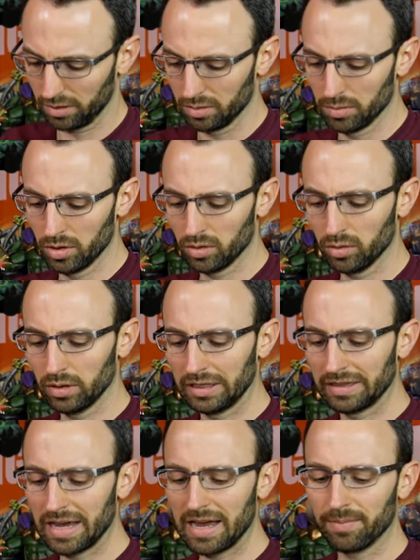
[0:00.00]
kimono like
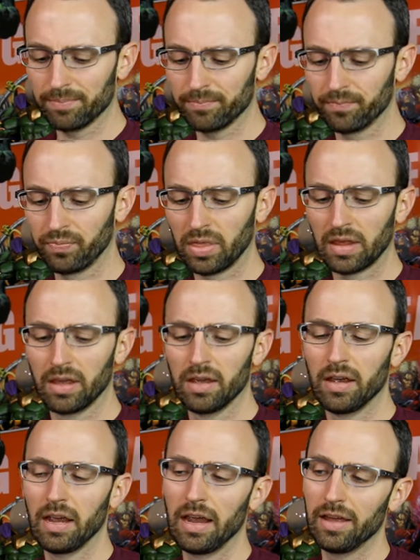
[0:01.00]
that.
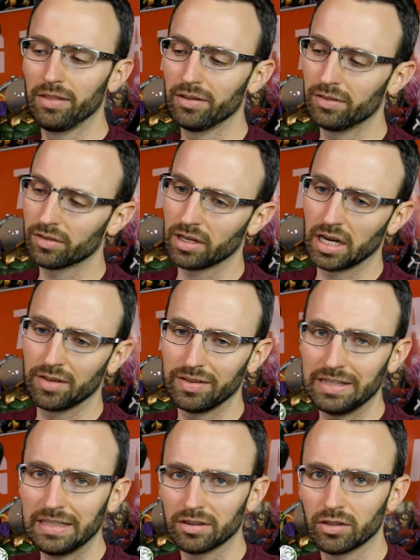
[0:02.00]
And this is kind of a
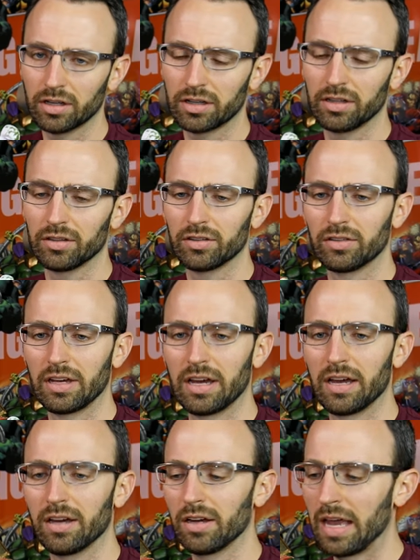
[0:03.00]
neat look, this
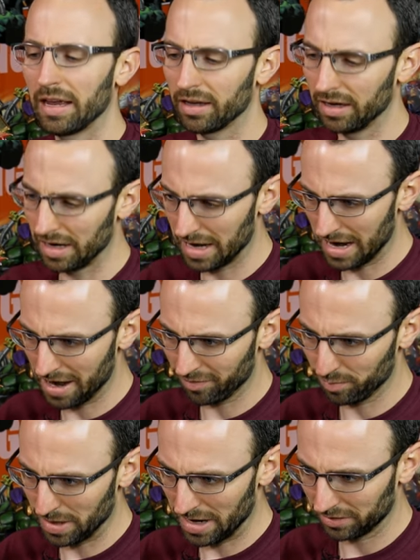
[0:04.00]
kind of half
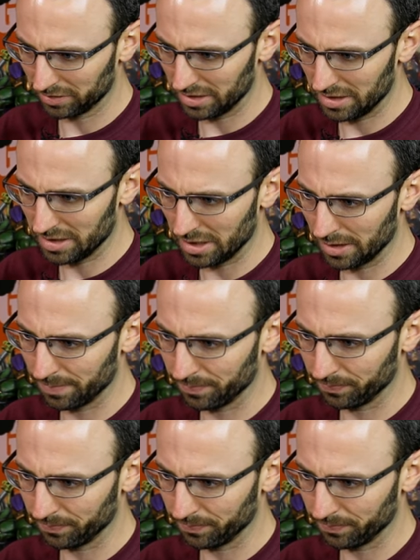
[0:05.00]
mask here.